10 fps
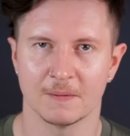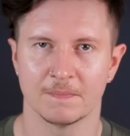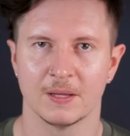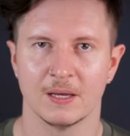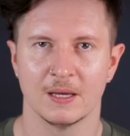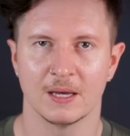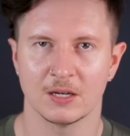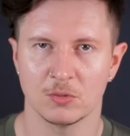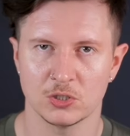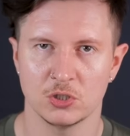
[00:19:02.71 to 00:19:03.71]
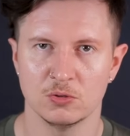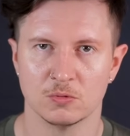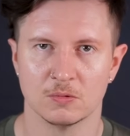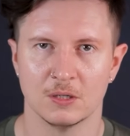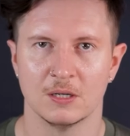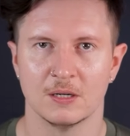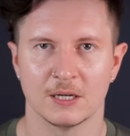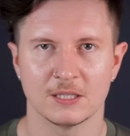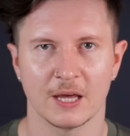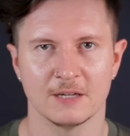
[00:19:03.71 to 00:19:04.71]
here, and I wish you
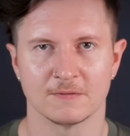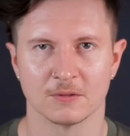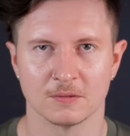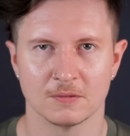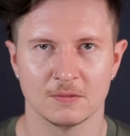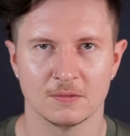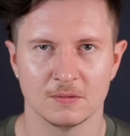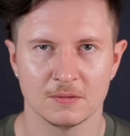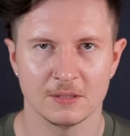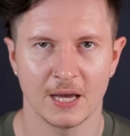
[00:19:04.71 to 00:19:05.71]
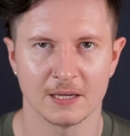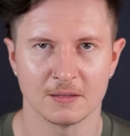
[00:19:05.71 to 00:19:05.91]
a delightful day.